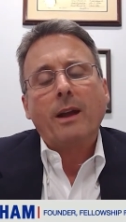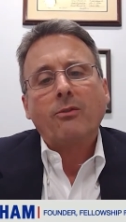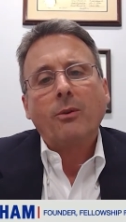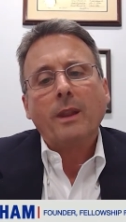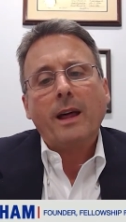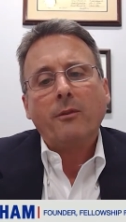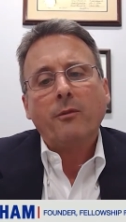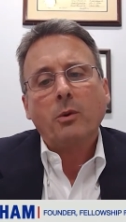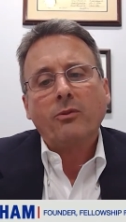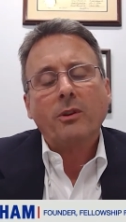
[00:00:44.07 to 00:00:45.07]
So a lot of
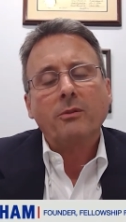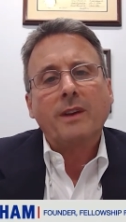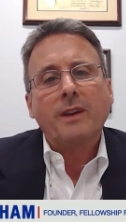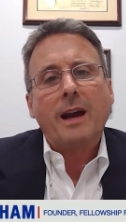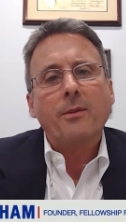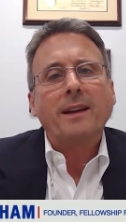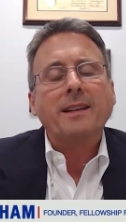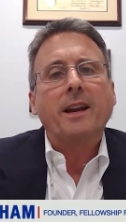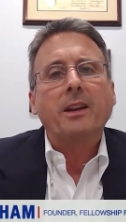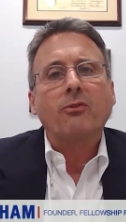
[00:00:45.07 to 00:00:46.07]
folks have gotten their
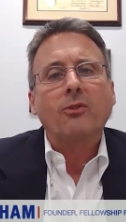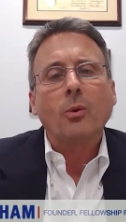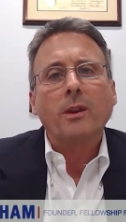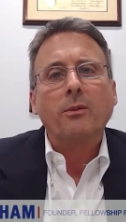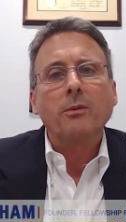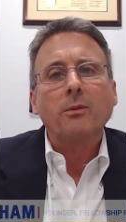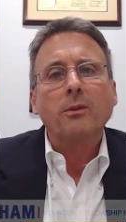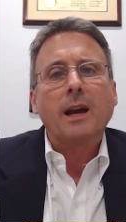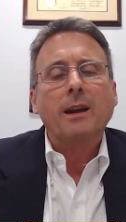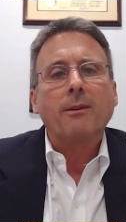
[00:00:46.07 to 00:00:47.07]
identity stolen through the
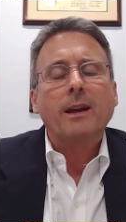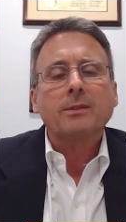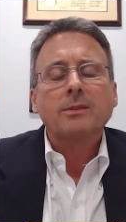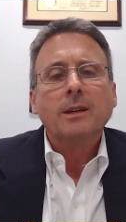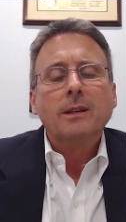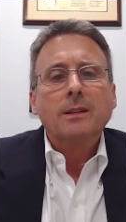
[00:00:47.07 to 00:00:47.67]
IRS.